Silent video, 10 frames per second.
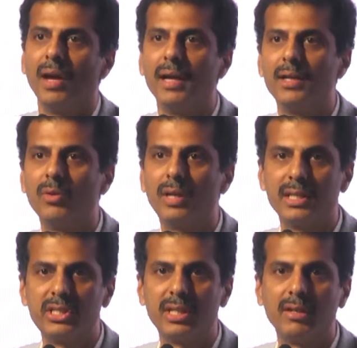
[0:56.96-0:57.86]
and to
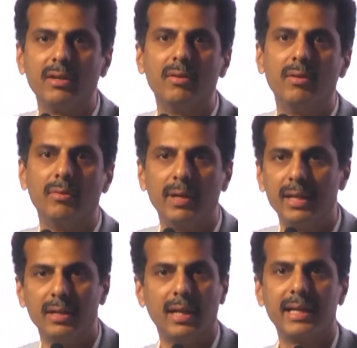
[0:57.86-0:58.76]
consider uh,
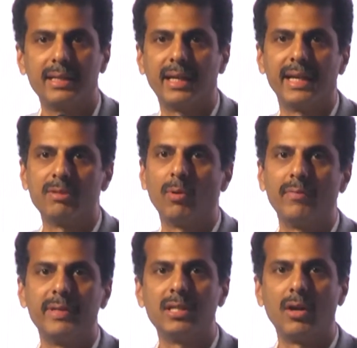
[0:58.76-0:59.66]
when, like the case
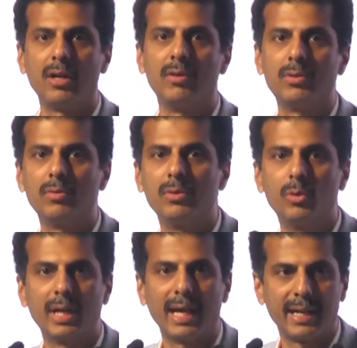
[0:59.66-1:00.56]
what we saw now, to
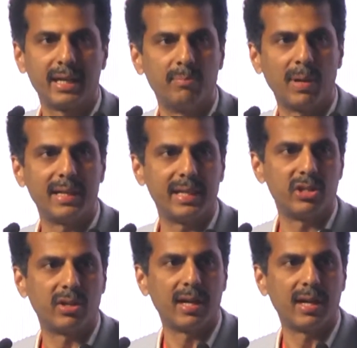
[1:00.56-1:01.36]
do direct implantation